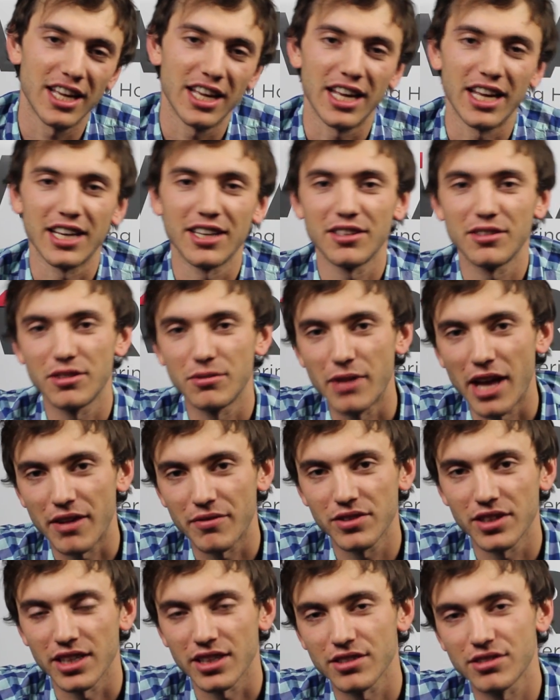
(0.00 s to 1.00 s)
and
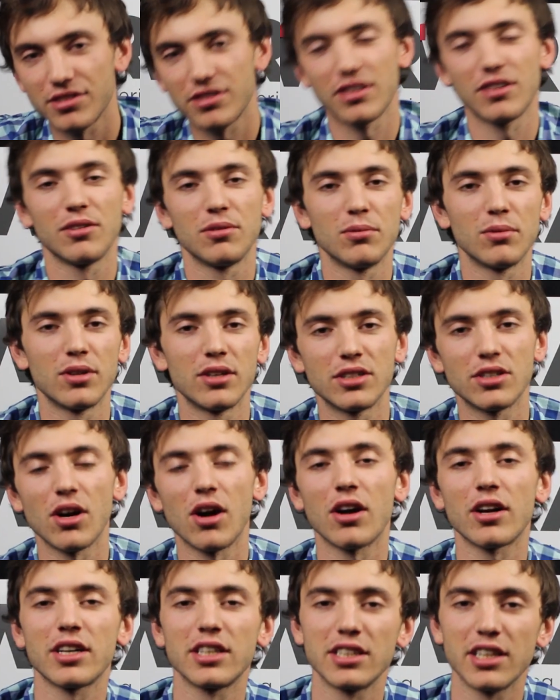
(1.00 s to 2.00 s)
Netflix were
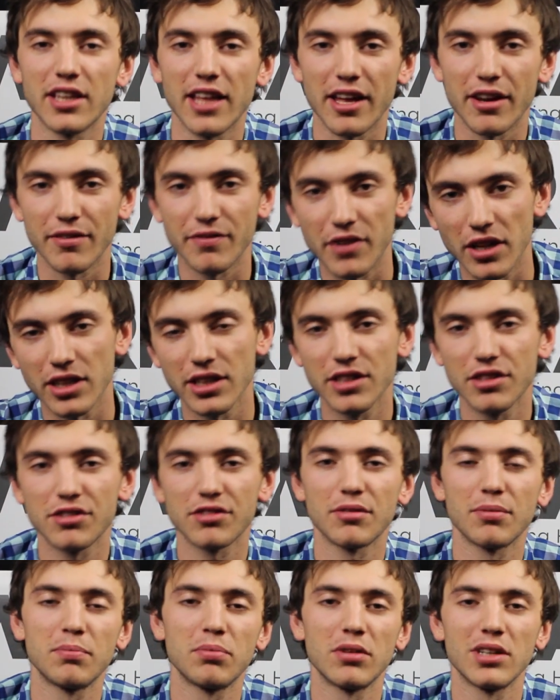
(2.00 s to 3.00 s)
talking to the NFL, at
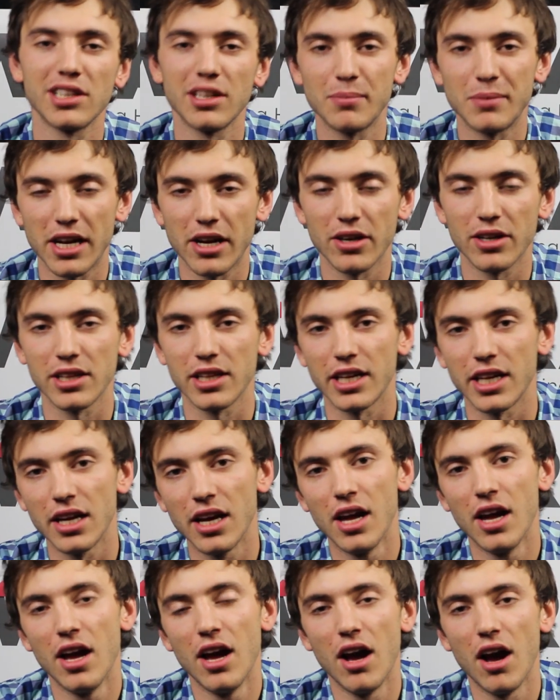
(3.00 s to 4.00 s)
least preliminarily,